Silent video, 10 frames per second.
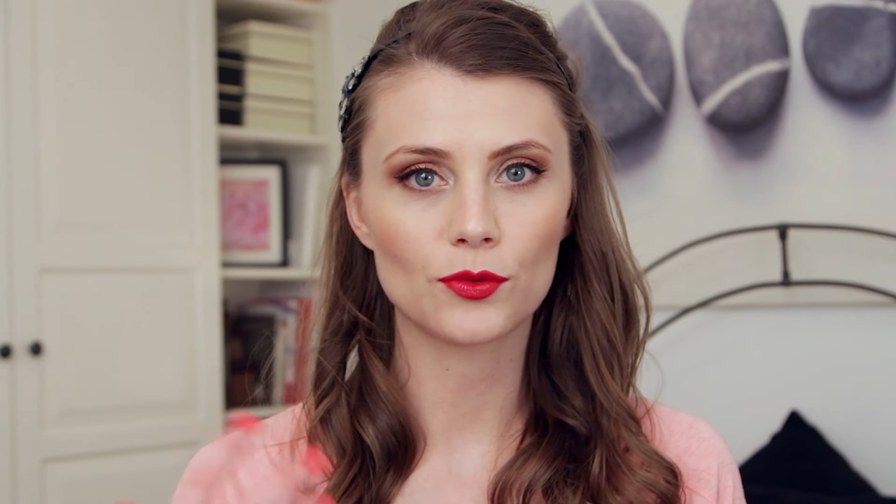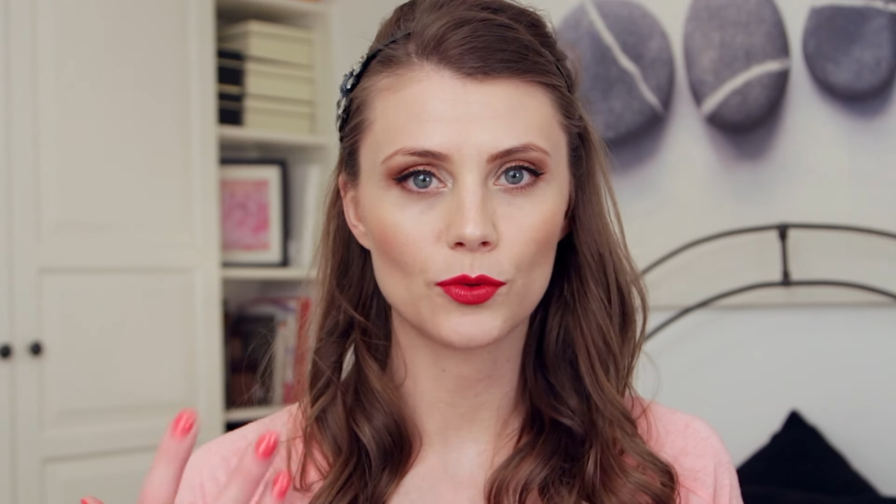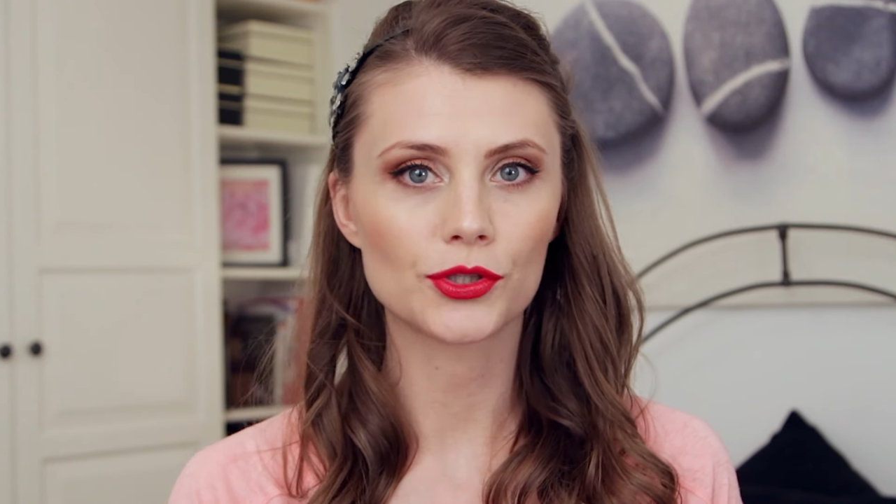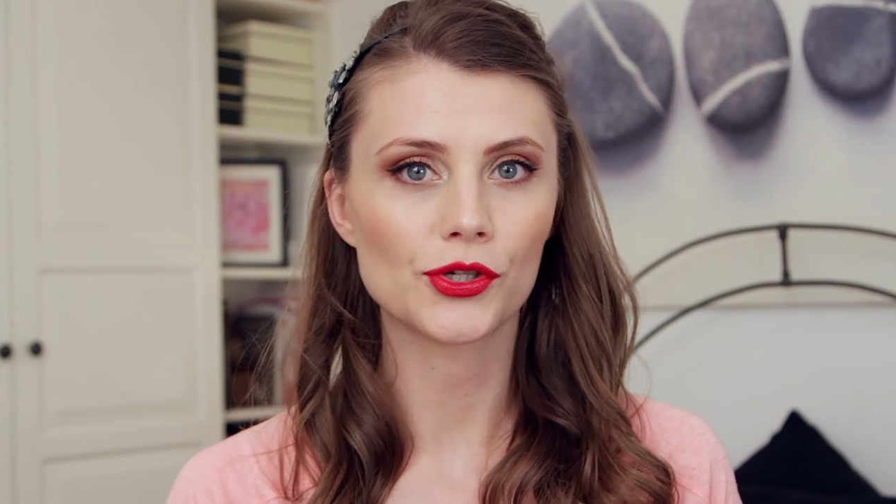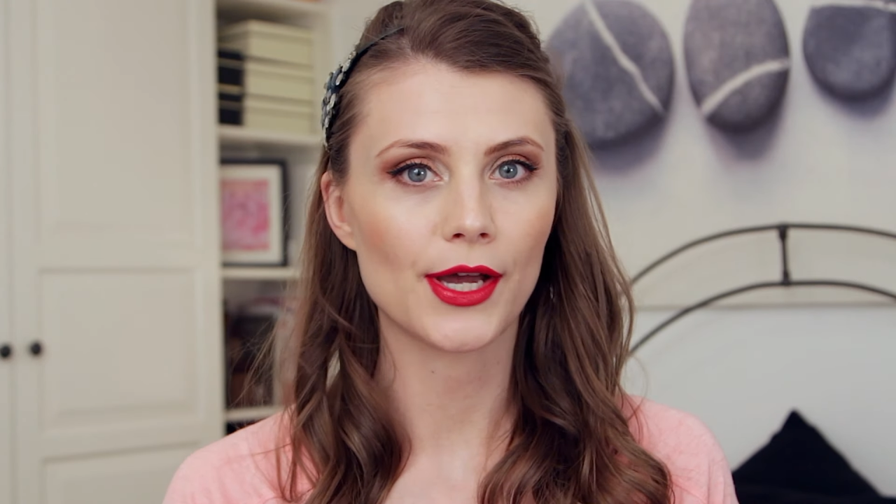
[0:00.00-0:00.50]
to
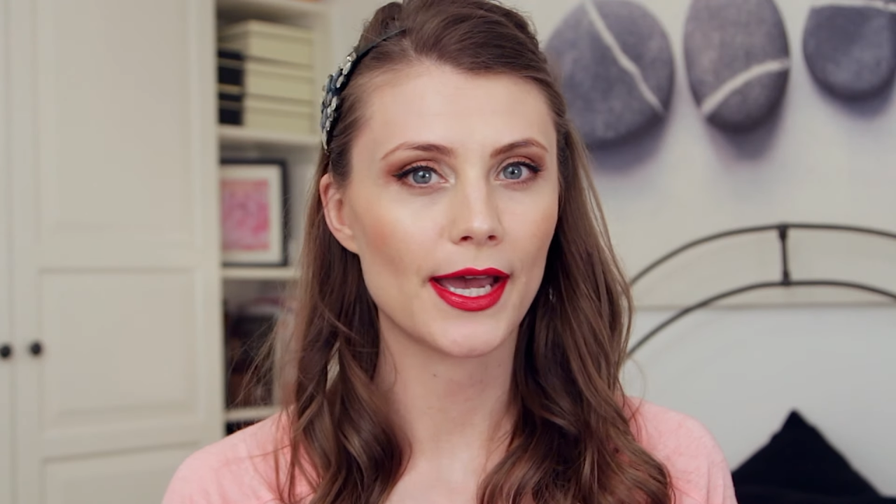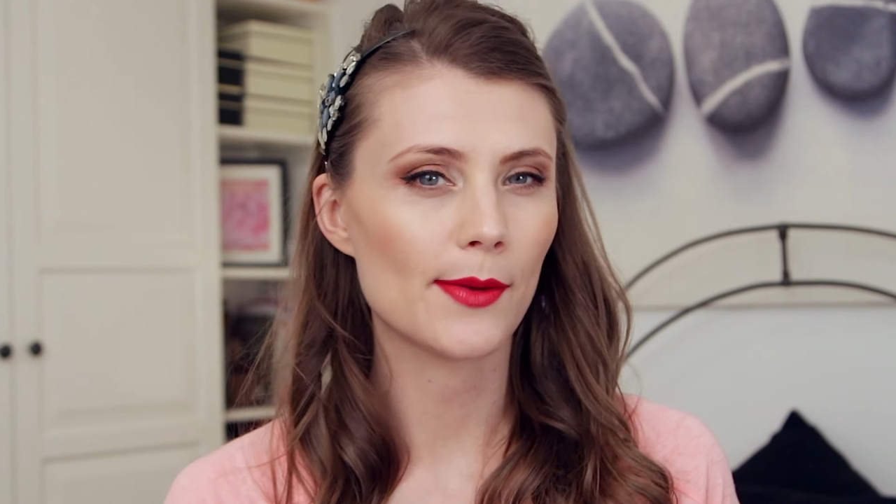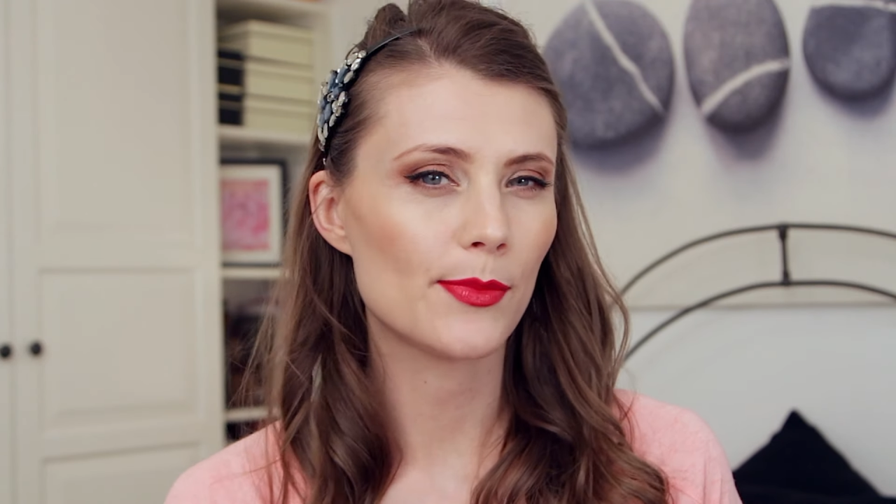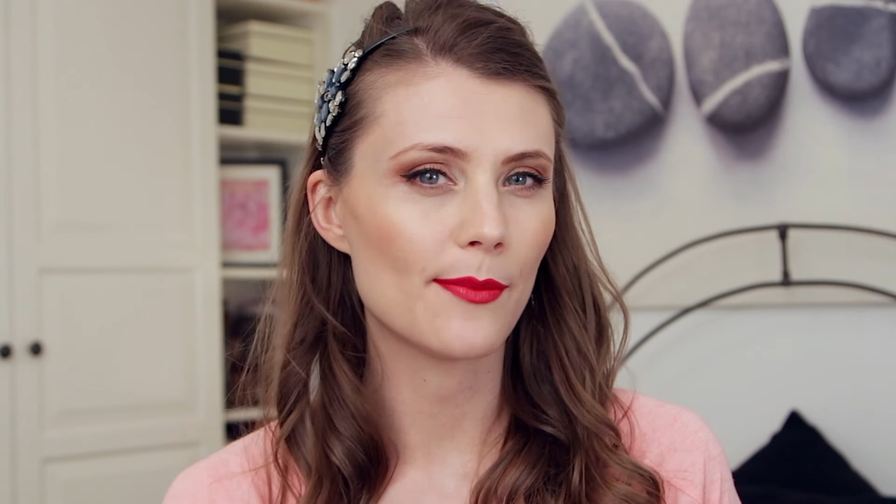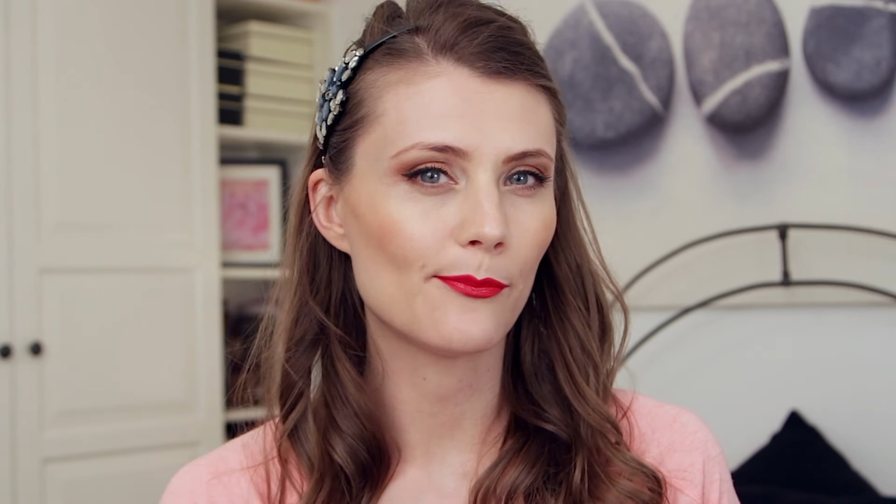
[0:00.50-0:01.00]
wash your hair
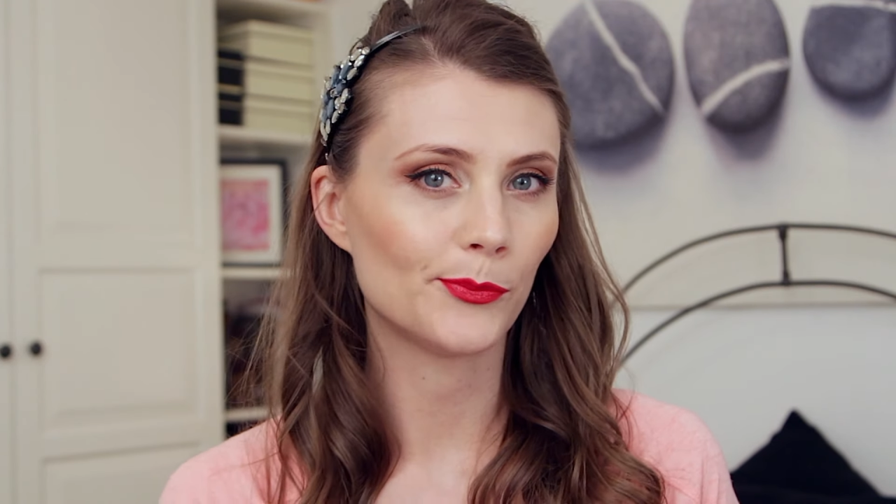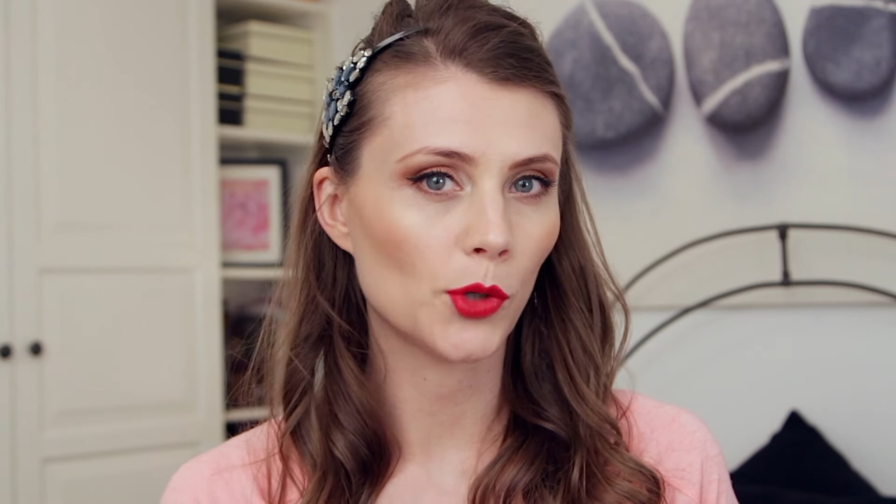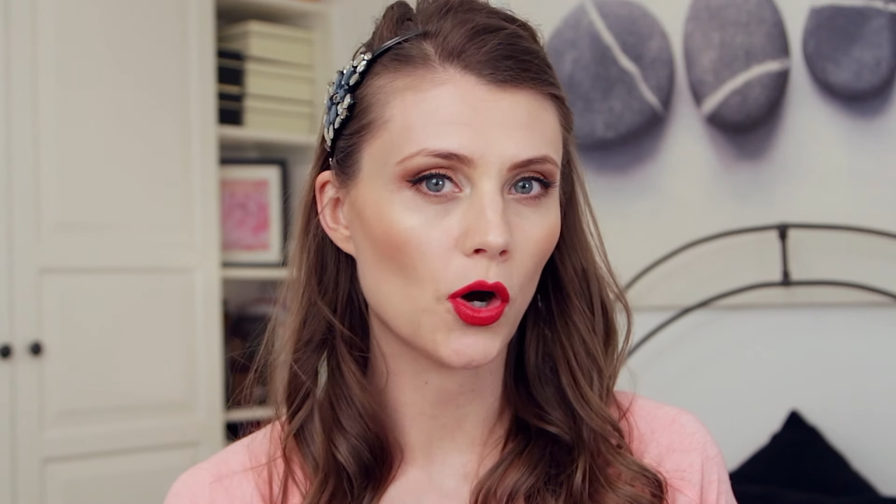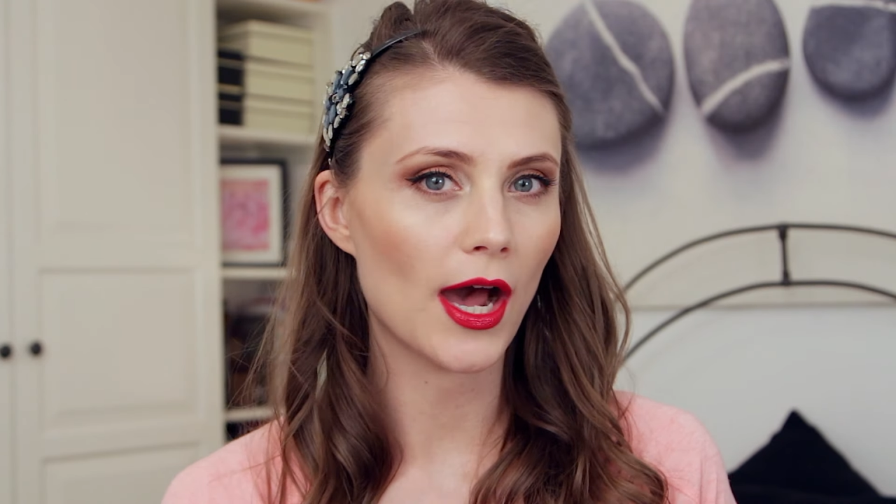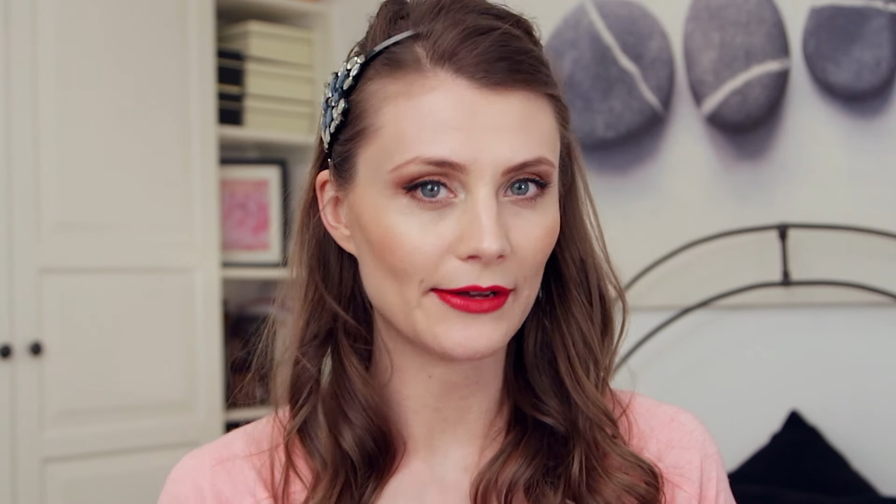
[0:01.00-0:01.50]
a bit
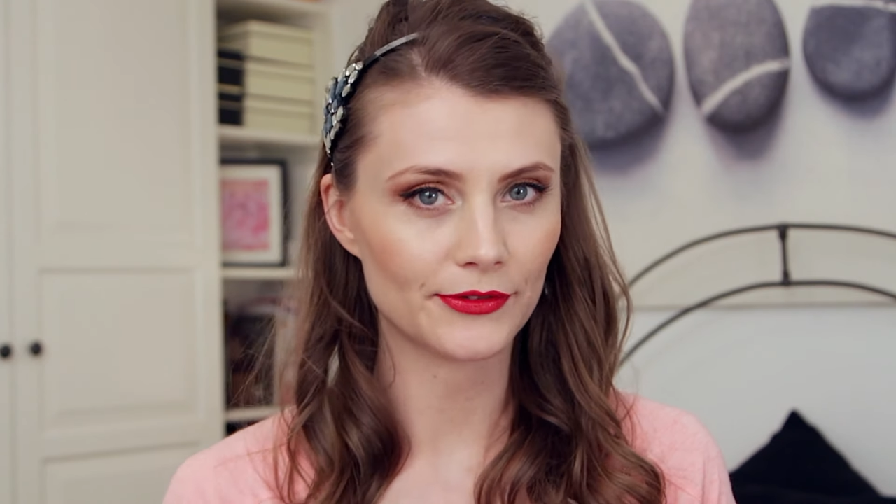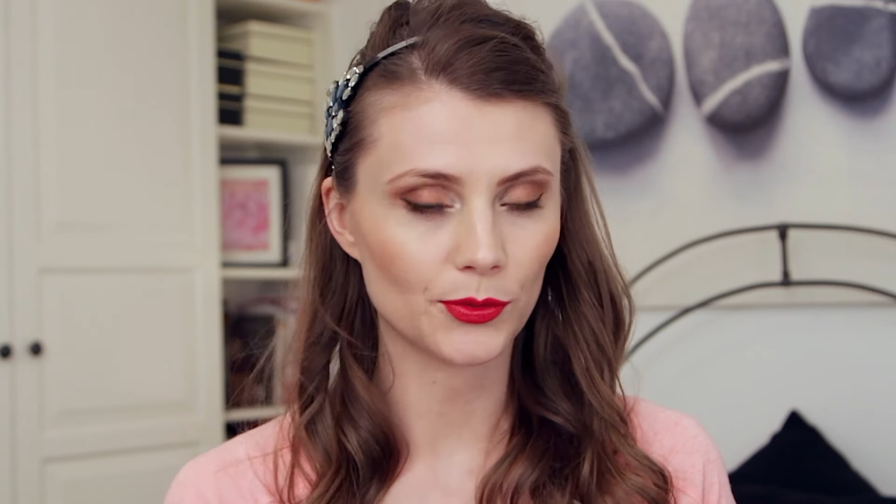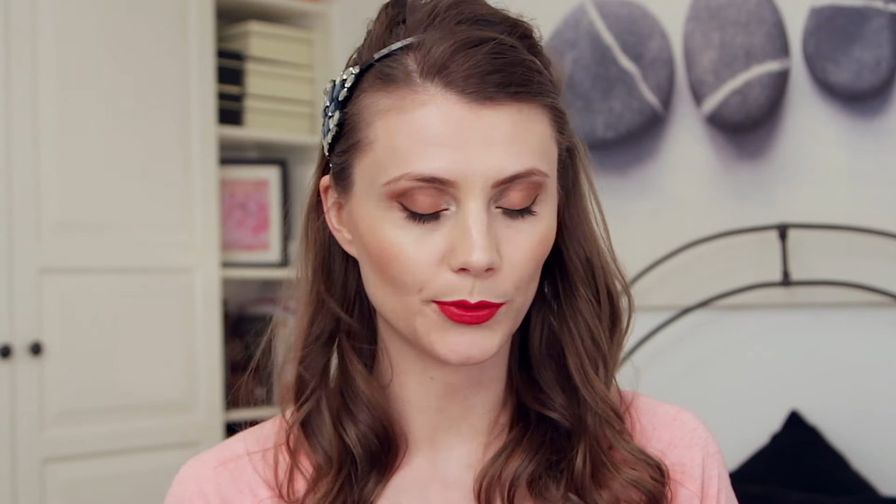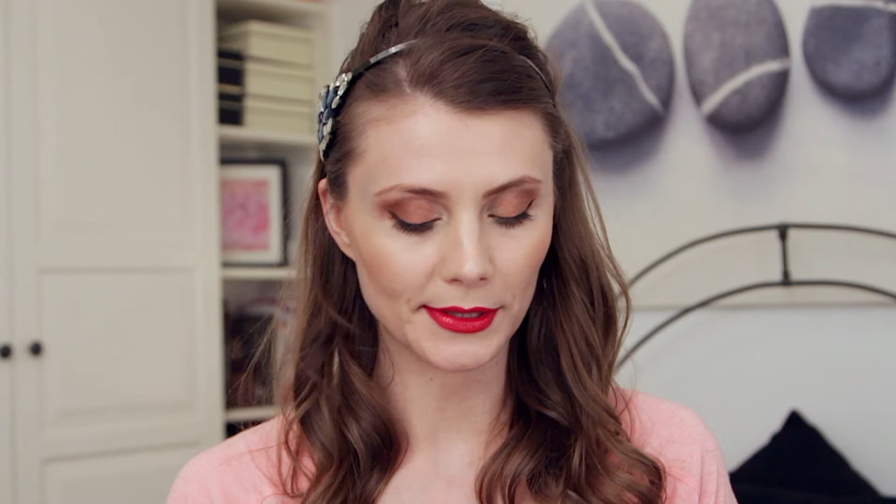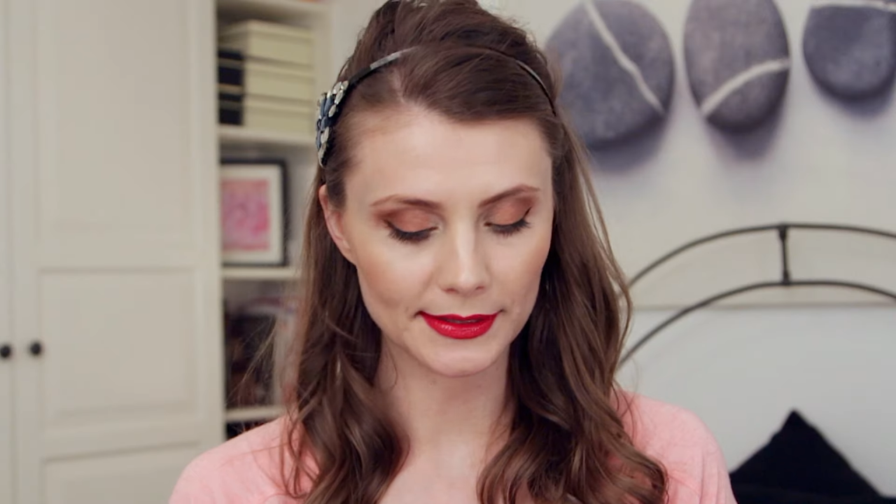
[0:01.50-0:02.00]
more
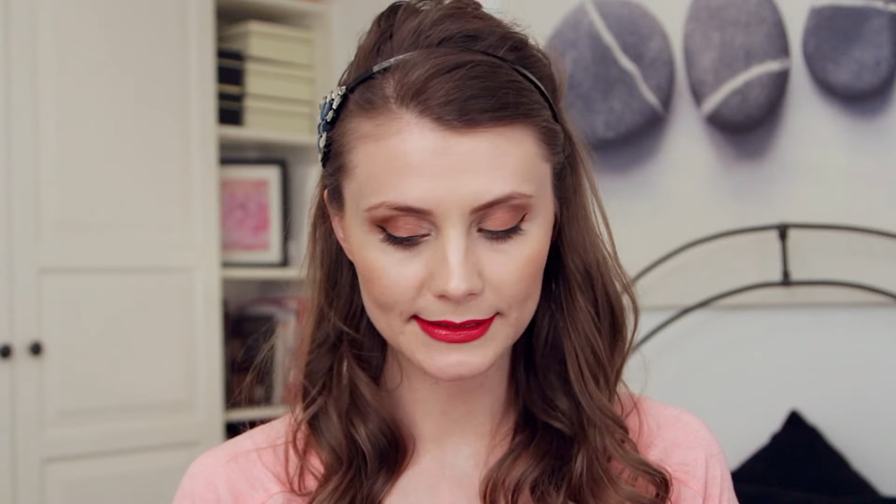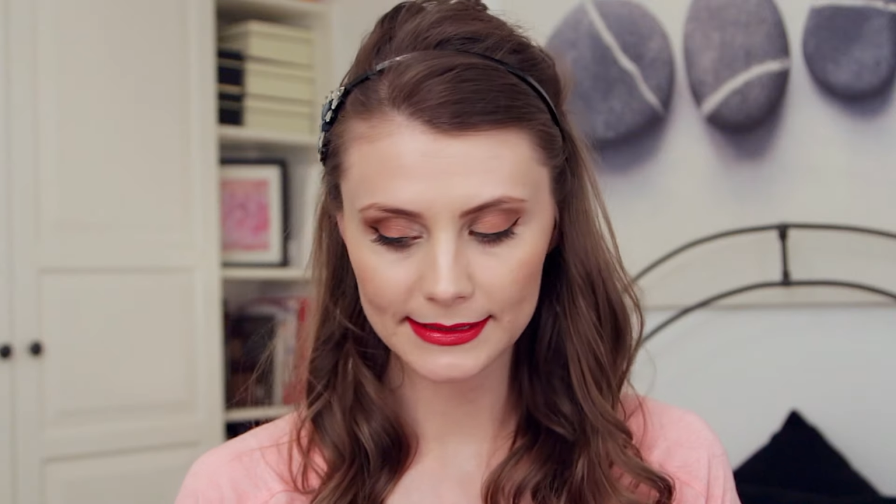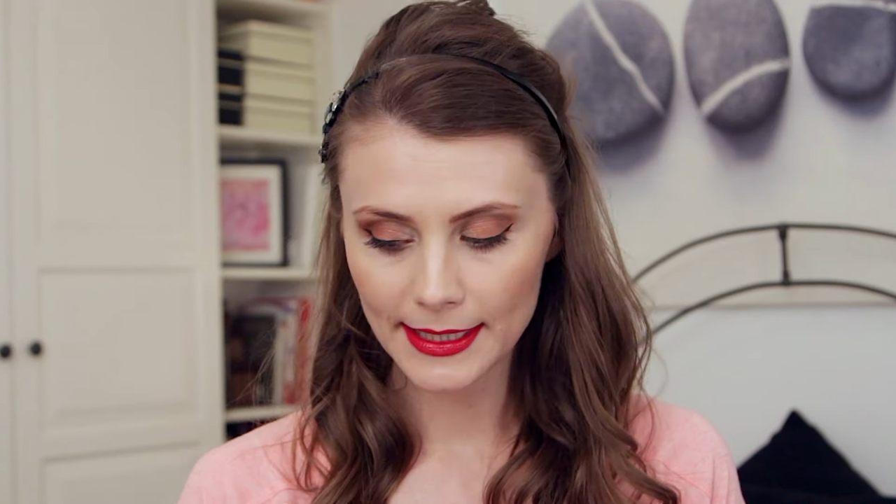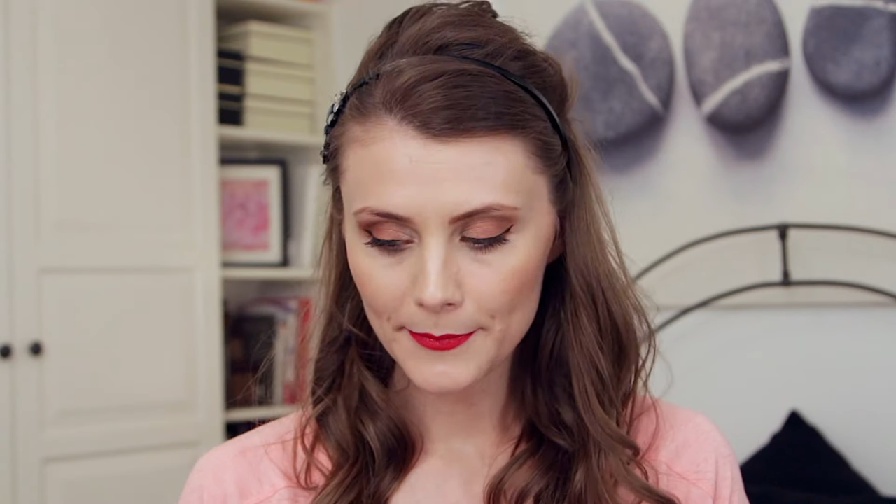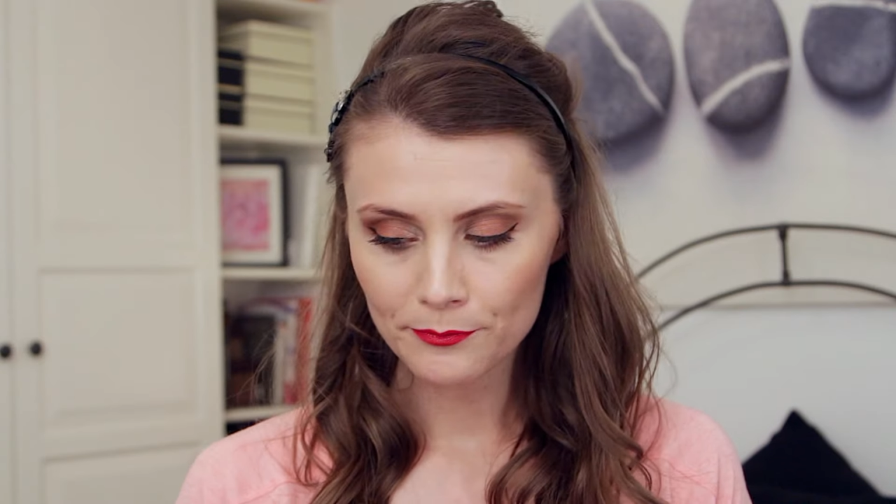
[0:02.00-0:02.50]
afterwards.